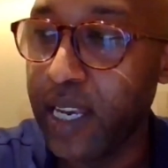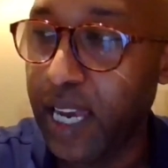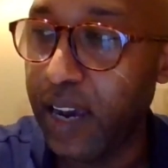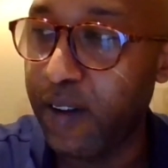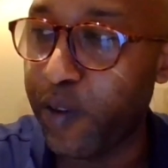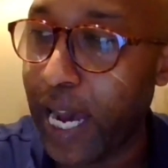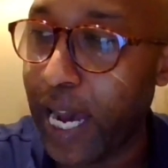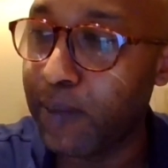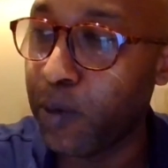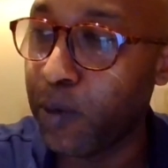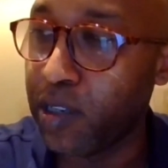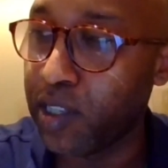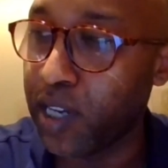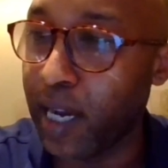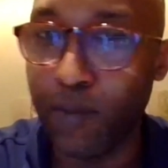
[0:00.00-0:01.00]
If we had
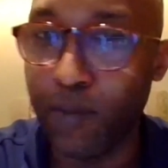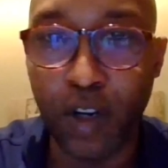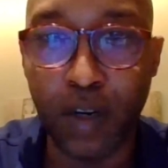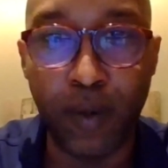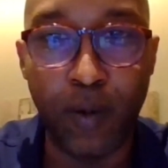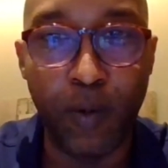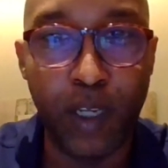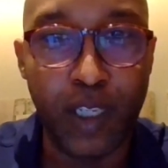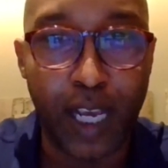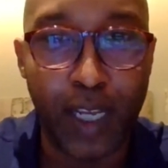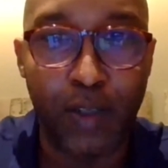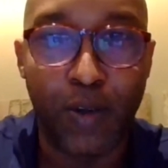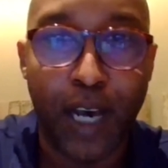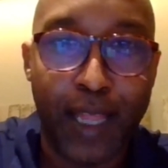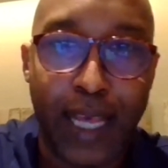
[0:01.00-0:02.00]
more time, normally what I
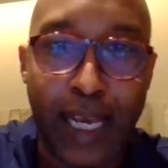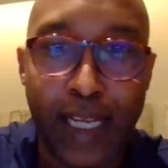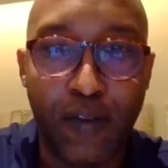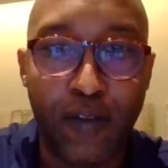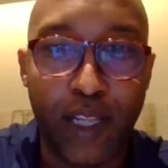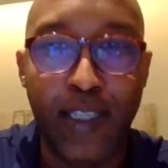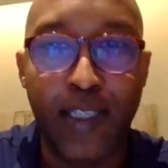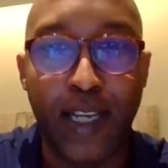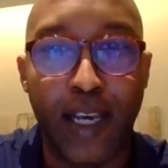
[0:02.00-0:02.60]
do at the end of this,